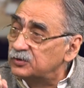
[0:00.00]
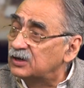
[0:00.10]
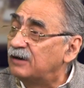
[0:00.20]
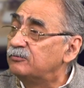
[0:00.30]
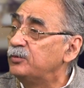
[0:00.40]
the
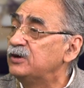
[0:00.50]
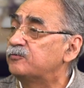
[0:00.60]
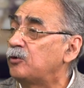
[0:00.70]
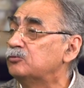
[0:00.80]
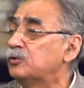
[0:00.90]
government
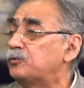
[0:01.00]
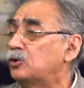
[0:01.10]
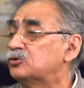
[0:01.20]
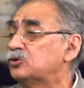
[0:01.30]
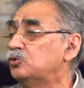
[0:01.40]
from the
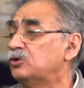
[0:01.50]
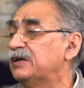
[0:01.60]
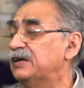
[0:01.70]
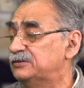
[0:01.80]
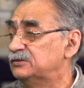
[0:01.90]
prosecuting
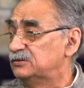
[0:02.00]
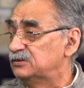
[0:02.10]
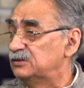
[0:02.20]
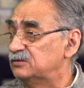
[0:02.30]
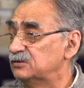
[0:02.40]

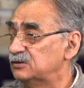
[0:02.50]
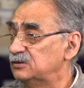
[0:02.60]
agencies